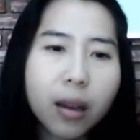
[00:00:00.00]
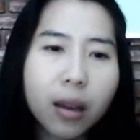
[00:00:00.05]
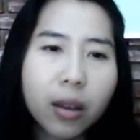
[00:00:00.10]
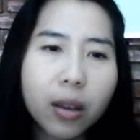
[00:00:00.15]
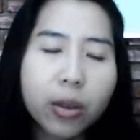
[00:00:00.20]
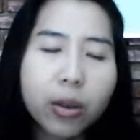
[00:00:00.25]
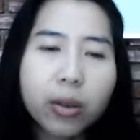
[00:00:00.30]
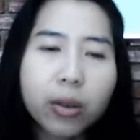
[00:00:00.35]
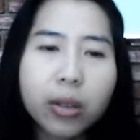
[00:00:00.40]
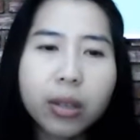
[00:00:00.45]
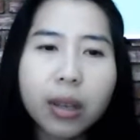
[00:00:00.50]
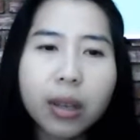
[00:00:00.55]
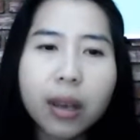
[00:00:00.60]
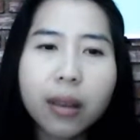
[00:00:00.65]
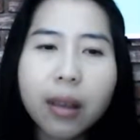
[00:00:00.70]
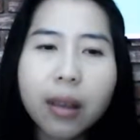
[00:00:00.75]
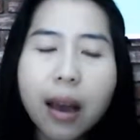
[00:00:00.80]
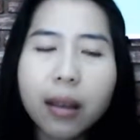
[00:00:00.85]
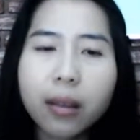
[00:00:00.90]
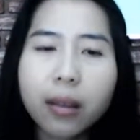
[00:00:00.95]
You see
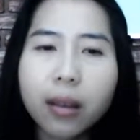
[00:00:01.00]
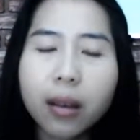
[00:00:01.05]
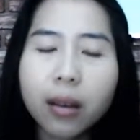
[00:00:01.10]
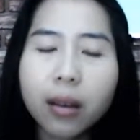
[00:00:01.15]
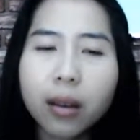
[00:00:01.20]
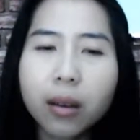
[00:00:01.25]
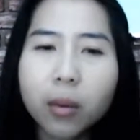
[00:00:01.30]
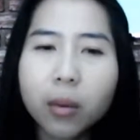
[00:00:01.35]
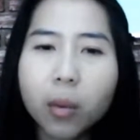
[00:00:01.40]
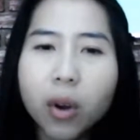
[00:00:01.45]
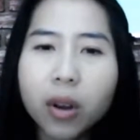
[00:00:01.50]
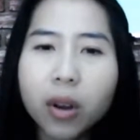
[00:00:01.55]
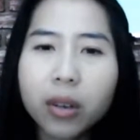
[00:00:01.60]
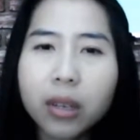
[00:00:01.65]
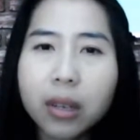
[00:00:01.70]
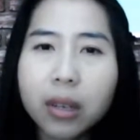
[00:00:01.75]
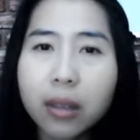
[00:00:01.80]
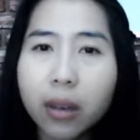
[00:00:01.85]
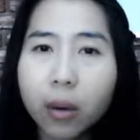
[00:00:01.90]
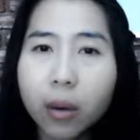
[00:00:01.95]
that the words
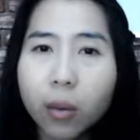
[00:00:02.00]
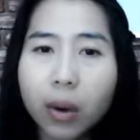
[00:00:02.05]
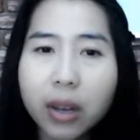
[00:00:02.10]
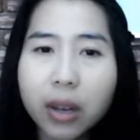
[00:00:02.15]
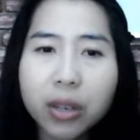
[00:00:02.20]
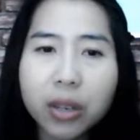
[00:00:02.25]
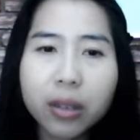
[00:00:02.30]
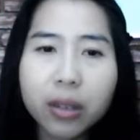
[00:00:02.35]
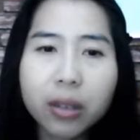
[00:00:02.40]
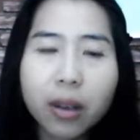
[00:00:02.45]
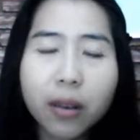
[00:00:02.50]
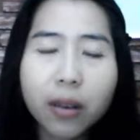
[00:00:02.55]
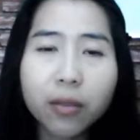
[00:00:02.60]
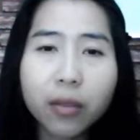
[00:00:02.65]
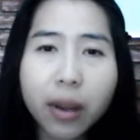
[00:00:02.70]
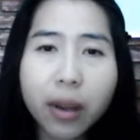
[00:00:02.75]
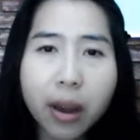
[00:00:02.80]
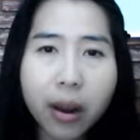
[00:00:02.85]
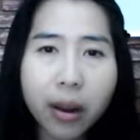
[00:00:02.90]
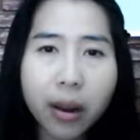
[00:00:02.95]
in the questions are
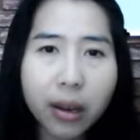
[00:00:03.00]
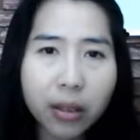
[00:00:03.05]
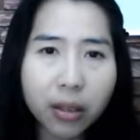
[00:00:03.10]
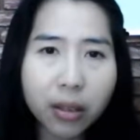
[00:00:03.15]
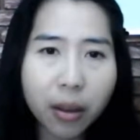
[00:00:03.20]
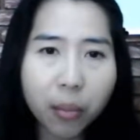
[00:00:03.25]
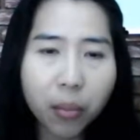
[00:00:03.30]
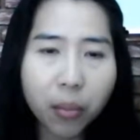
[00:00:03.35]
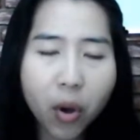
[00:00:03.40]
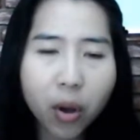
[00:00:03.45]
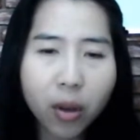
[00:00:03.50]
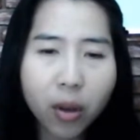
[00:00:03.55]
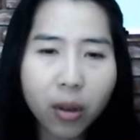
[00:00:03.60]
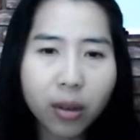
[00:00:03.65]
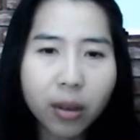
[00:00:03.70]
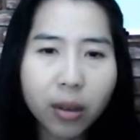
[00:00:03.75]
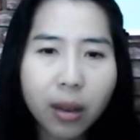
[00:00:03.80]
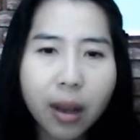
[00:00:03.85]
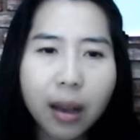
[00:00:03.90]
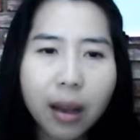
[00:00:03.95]
very simple.
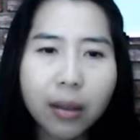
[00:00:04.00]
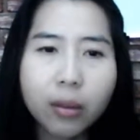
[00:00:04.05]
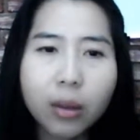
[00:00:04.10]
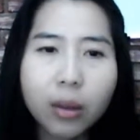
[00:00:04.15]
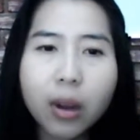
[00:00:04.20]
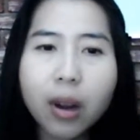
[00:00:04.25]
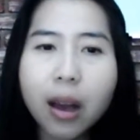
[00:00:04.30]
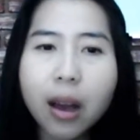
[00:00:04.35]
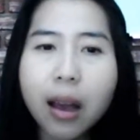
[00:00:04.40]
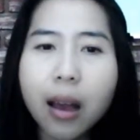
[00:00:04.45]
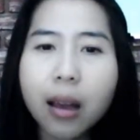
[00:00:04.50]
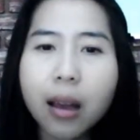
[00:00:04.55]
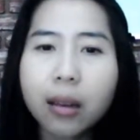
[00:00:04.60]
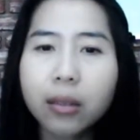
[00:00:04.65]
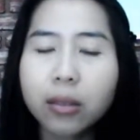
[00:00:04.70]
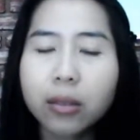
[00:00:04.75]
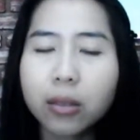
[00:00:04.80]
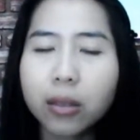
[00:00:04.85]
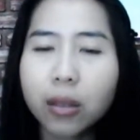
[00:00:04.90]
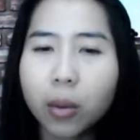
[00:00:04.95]
There
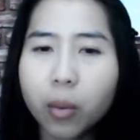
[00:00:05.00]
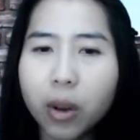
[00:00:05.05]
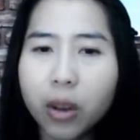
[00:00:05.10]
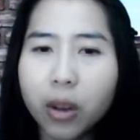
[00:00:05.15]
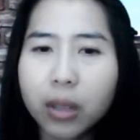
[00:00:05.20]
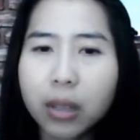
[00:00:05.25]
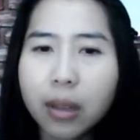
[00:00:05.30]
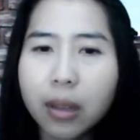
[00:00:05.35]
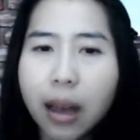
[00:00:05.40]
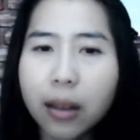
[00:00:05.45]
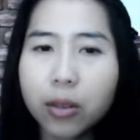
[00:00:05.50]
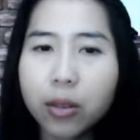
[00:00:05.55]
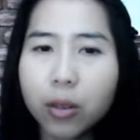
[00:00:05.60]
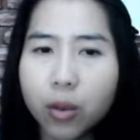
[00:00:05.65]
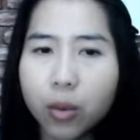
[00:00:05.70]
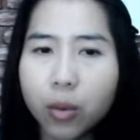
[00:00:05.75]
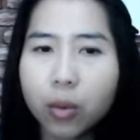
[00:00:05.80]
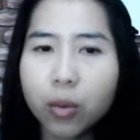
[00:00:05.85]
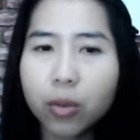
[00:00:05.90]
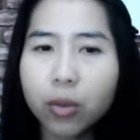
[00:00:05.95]
are the words that
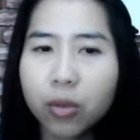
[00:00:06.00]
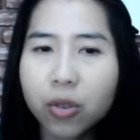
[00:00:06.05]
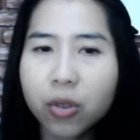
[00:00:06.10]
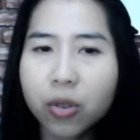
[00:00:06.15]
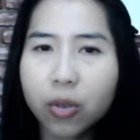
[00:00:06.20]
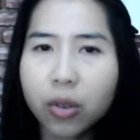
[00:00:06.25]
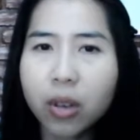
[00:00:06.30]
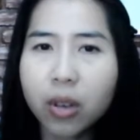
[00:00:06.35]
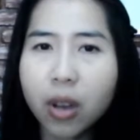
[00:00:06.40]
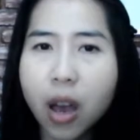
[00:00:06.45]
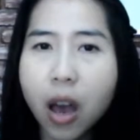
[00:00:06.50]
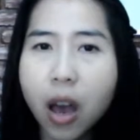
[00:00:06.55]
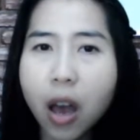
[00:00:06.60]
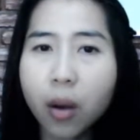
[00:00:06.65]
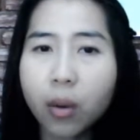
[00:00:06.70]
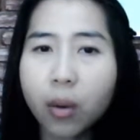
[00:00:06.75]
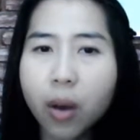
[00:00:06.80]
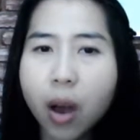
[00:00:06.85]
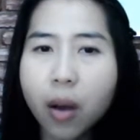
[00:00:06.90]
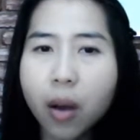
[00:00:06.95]
you should
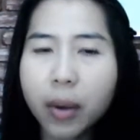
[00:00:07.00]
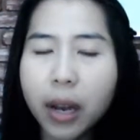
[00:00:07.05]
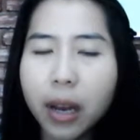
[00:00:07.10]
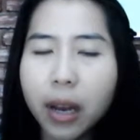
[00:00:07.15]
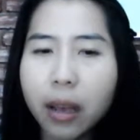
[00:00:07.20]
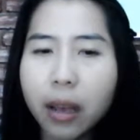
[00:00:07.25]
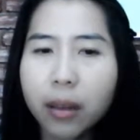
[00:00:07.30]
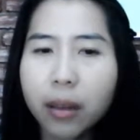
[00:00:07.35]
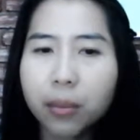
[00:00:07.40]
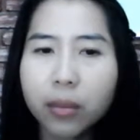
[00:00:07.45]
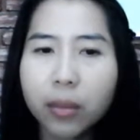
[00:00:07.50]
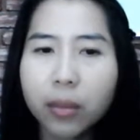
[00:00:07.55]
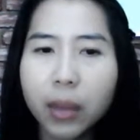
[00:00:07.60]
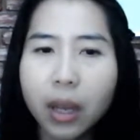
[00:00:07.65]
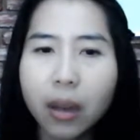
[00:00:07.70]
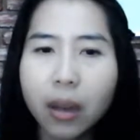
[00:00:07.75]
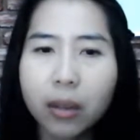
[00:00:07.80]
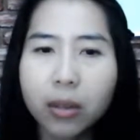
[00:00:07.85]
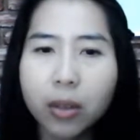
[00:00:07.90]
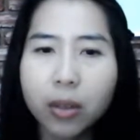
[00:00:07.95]
know already.
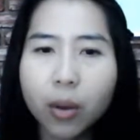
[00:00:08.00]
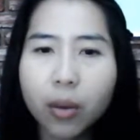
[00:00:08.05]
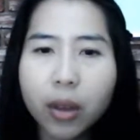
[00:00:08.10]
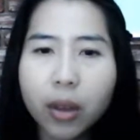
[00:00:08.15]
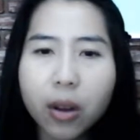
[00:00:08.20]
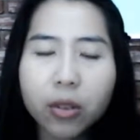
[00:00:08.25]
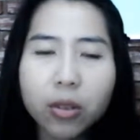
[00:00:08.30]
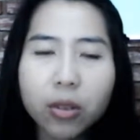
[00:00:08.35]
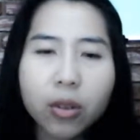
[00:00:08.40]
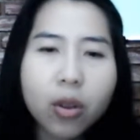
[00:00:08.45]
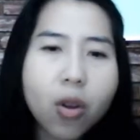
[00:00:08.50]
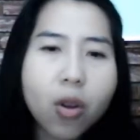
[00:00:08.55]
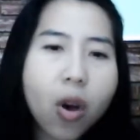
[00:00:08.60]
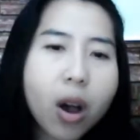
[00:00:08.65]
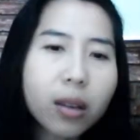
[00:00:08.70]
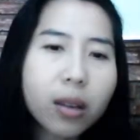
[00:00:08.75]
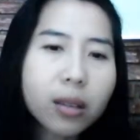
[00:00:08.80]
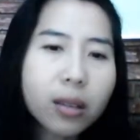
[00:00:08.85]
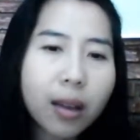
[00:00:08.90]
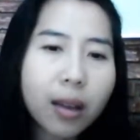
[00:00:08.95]
So there's
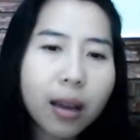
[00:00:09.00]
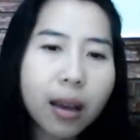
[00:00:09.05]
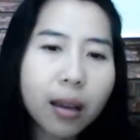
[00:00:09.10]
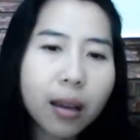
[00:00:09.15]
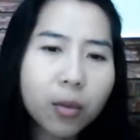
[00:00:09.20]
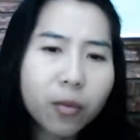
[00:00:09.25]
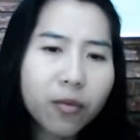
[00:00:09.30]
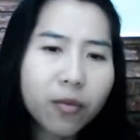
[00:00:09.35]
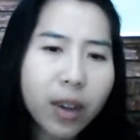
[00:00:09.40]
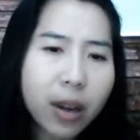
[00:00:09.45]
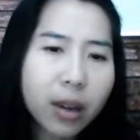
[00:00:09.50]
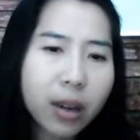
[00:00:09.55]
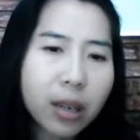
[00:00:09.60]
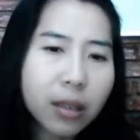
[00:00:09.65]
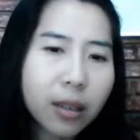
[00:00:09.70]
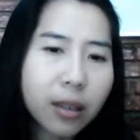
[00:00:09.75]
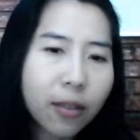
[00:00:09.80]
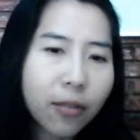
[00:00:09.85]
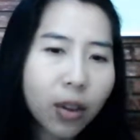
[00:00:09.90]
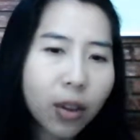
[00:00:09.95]
not a very
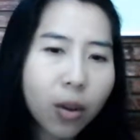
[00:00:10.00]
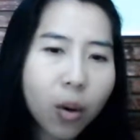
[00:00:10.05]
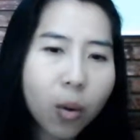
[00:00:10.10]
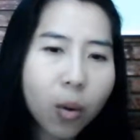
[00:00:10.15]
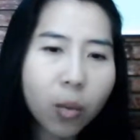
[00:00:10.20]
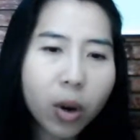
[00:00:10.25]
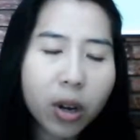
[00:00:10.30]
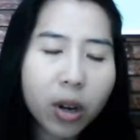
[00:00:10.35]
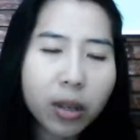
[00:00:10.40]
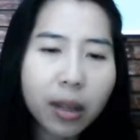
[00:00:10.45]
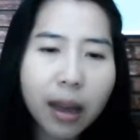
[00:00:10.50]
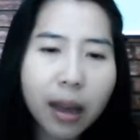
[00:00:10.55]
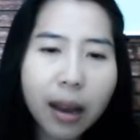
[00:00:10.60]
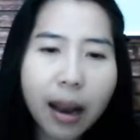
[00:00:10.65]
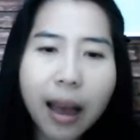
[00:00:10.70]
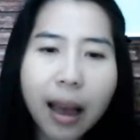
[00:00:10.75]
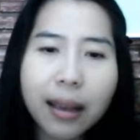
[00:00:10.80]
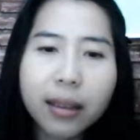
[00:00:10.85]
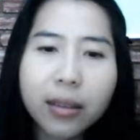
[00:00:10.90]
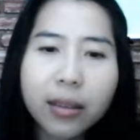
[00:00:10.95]
difficult word that
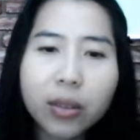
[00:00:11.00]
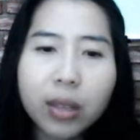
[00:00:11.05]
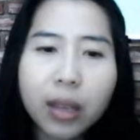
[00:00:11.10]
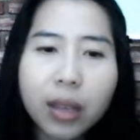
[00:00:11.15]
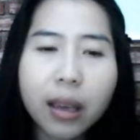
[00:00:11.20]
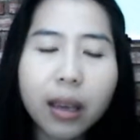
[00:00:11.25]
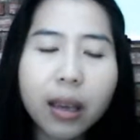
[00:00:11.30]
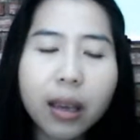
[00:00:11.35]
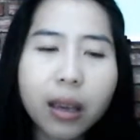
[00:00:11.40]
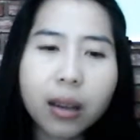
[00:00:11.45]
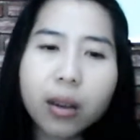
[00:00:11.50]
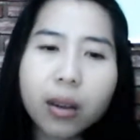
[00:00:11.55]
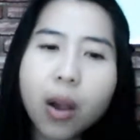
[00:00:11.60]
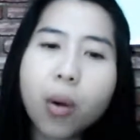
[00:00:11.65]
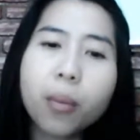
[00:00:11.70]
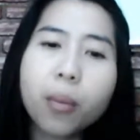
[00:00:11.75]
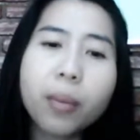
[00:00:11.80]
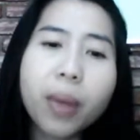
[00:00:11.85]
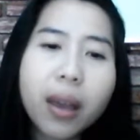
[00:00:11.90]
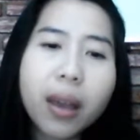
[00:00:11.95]
I can see here,
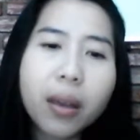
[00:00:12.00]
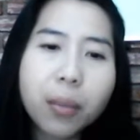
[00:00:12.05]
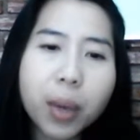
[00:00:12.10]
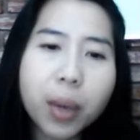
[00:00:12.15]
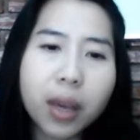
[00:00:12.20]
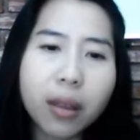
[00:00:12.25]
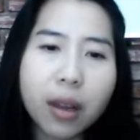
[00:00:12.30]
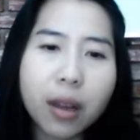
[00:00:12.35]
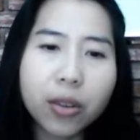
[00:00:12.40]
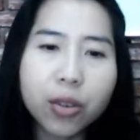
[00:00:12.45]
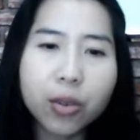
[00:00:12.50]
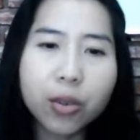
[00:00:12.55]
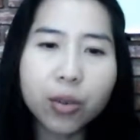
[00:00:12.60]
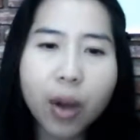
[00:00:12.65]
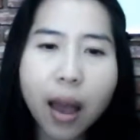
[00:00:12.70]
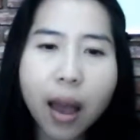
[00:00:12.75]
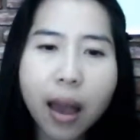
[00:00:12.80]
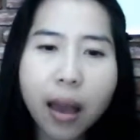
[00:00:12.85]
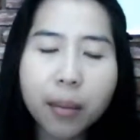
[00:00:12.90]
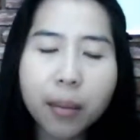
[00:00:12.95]
or maybe that you
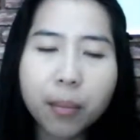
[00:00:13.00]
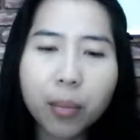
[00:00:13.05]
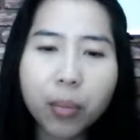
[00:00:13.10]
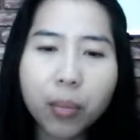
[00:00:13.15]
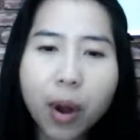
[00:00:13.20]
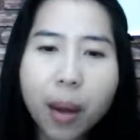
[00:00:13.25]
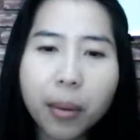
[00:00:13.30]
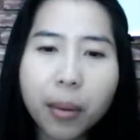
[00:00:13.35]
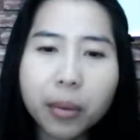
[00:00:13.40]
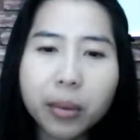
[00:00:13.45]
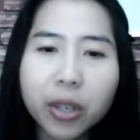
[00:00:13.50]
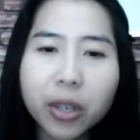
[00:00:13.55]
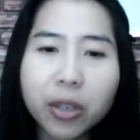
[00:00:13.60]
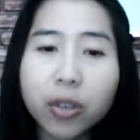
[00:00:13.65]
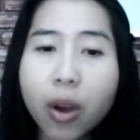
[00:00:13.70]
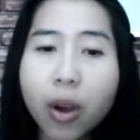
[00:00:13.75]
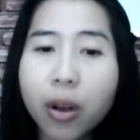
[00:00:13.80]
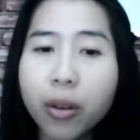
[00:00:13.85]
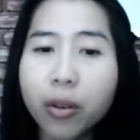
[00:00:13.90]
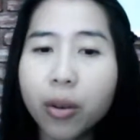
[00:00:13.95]
probably
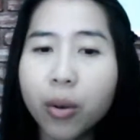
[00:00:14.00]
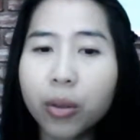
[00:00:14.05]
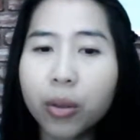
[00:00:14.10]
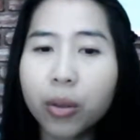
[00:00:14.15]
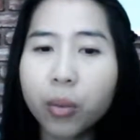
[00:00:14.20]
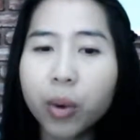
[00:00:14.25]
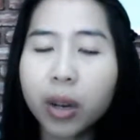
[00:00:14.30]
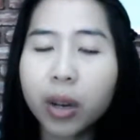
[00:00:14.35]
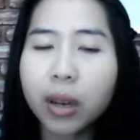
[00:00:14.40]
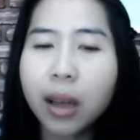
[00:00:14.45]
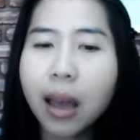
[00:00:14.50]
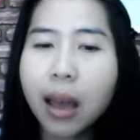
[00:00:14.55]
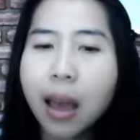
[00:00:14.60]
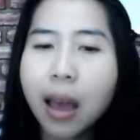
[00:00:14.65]
don't know the word